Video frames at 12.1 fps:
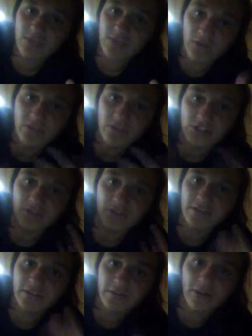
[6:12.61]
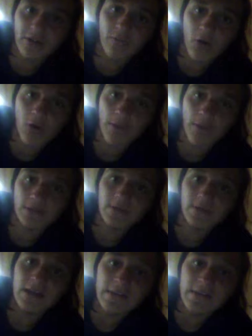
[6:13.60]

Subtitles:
We should know more about them.